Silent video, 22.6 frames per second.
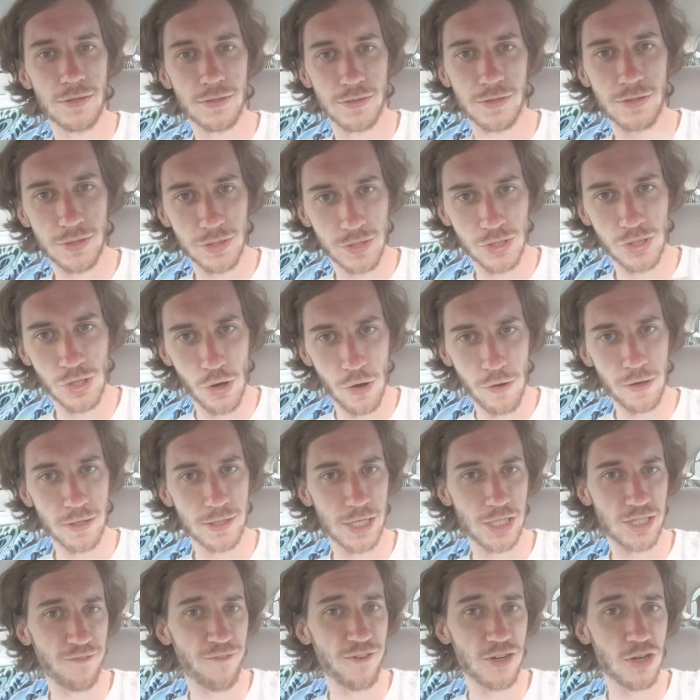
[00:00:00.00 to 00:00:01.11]

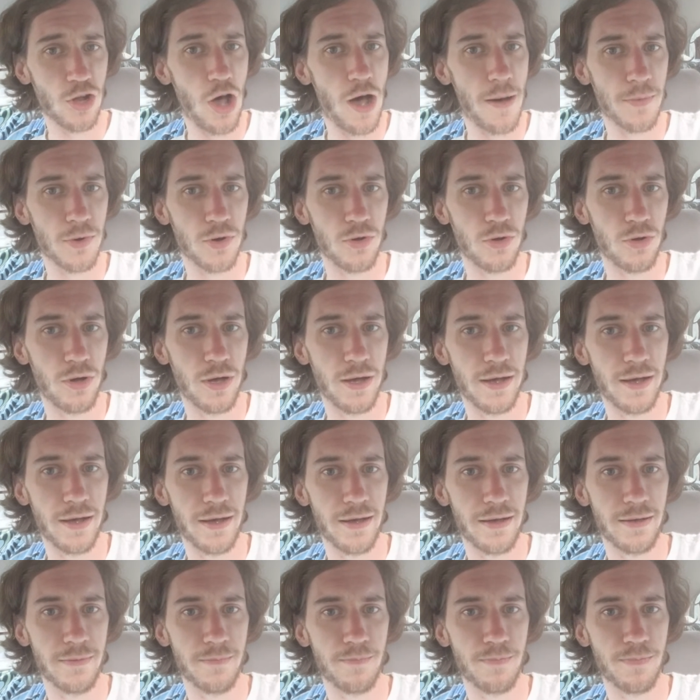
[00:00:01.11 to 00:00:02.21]
such a
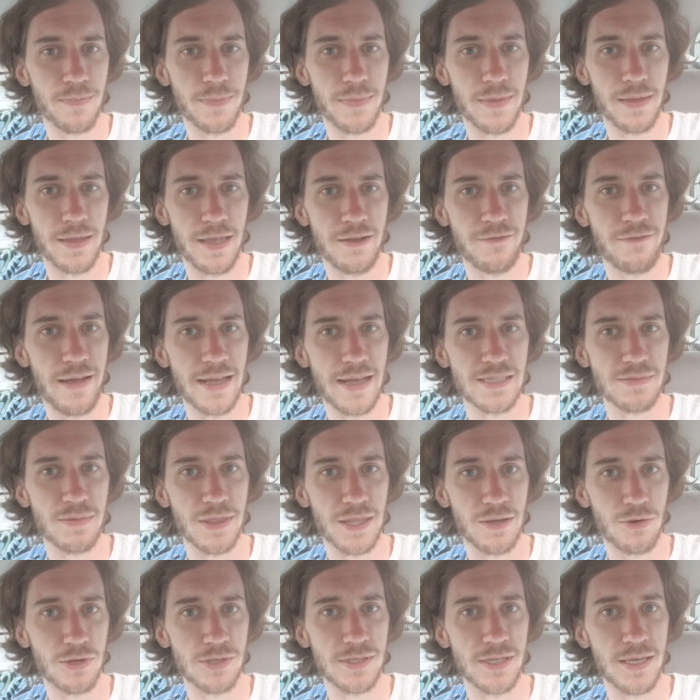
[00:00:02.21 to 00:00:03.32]
phenomenal advancement that
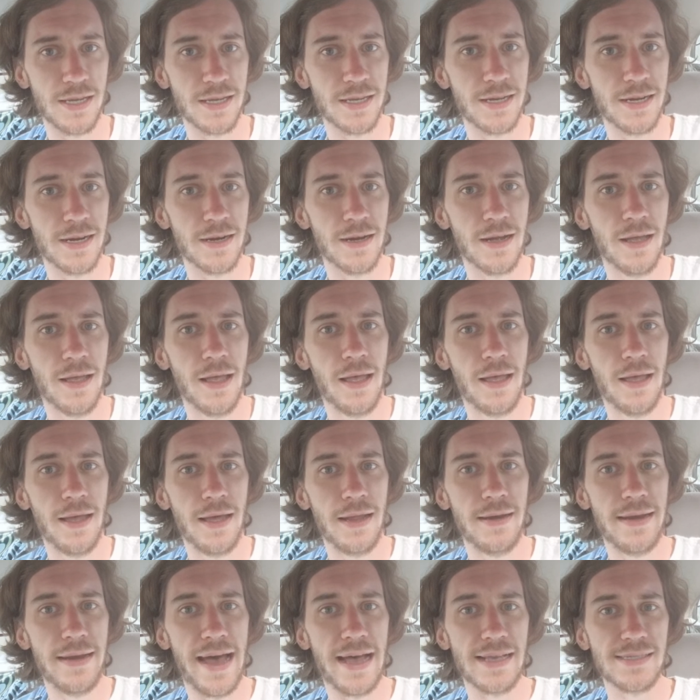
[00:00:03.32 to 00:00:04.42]
we're seeing here.
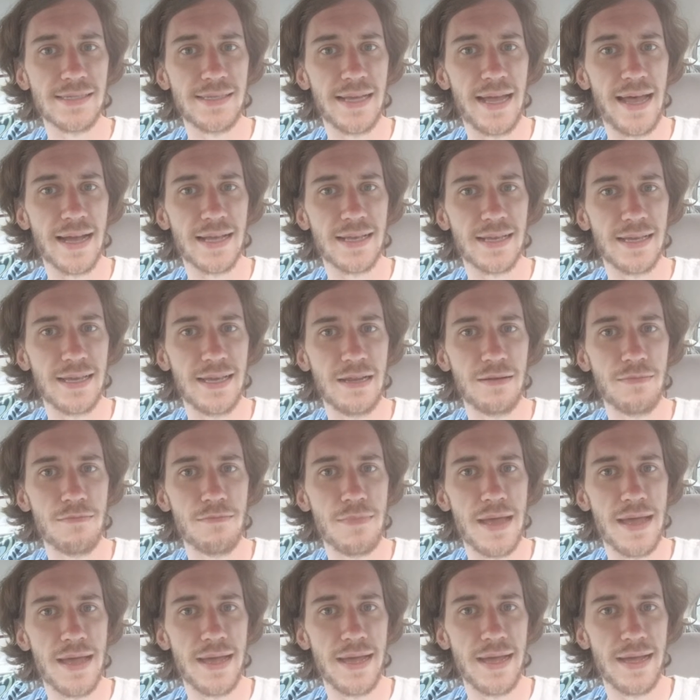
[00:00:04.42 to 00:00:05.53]
NASDAQ in
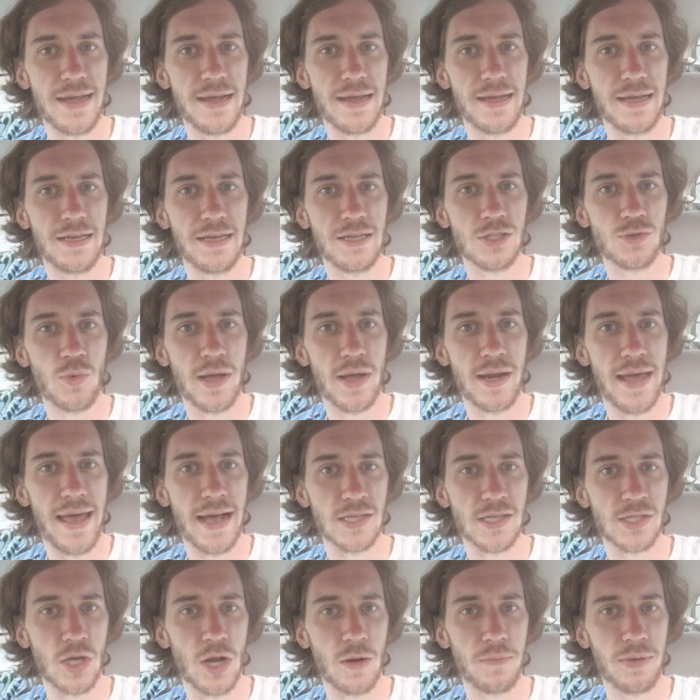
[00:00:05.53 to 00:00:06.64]
May is when
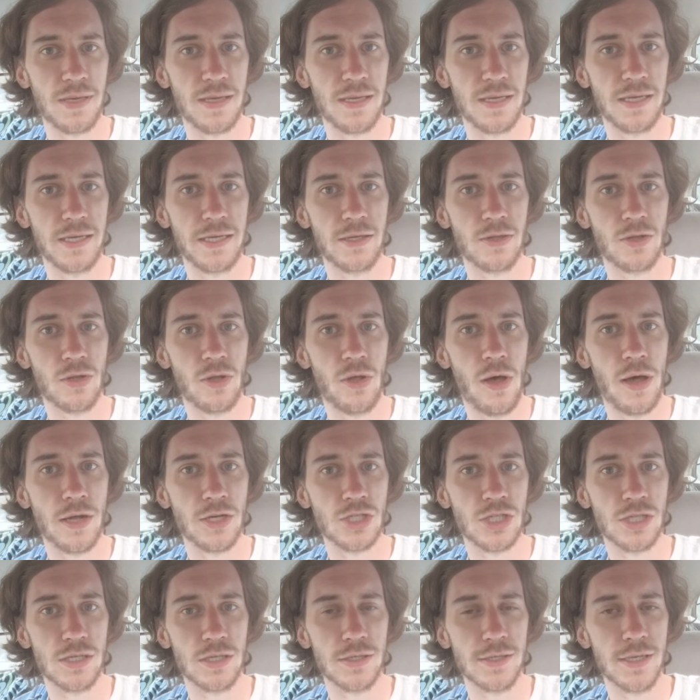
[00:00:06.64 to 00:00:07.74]
XRP
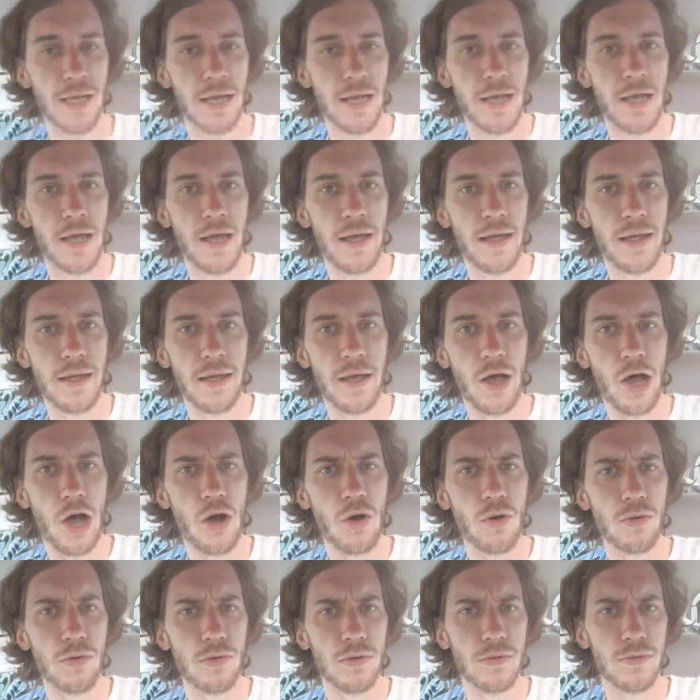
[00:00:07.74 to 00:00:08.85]
launches.
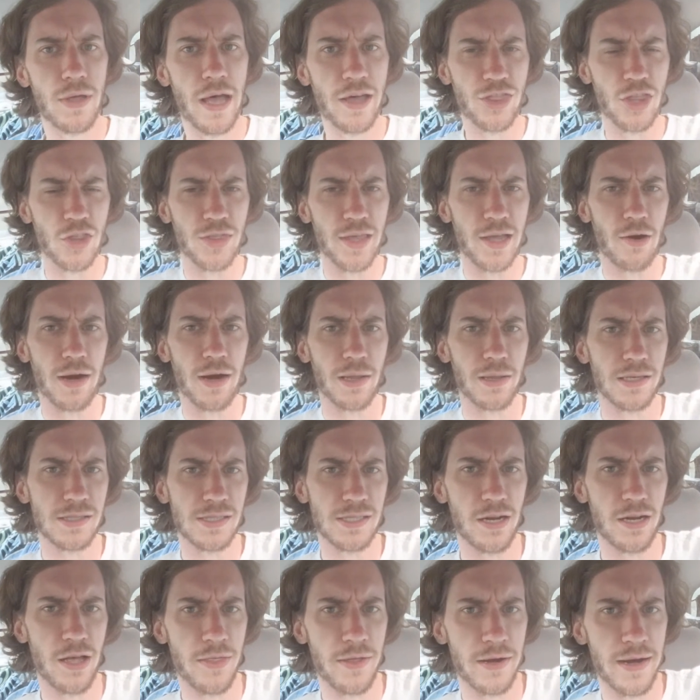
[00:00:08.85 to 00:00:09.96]
Oh, I thought they already
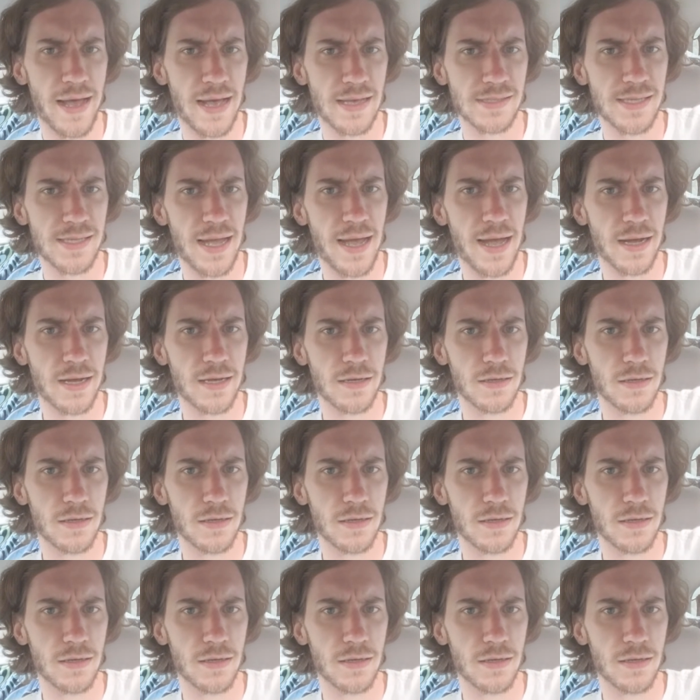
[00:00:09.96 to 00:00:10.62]
listed on the NASDAQ.